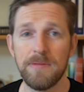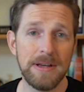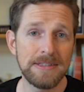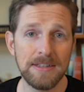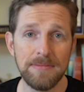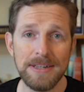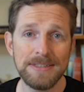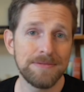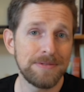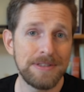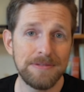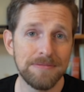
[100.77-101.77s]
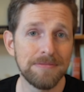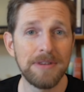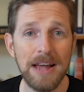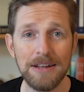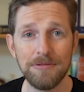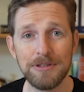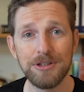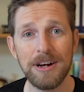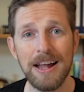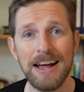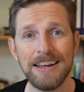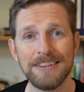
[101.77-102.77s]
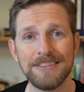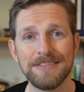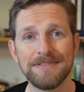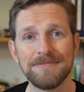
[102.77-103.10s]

The best of the best, we try to hire.